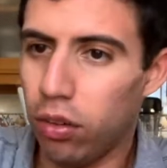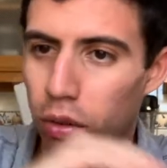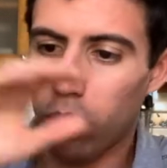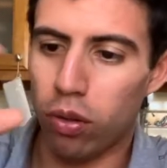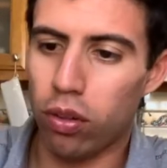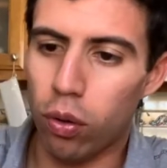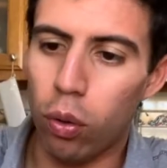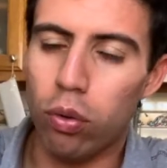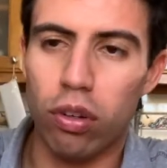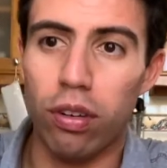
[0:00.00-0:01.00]
You notice
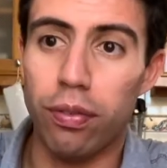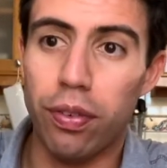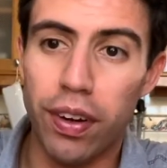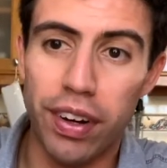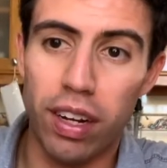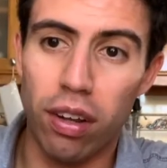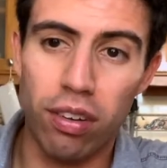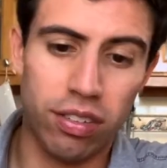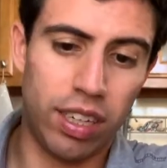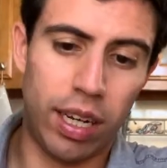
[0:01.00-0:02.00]
cold took a very
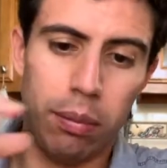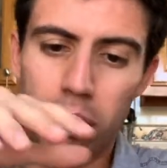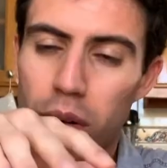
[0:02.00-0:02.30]
long time,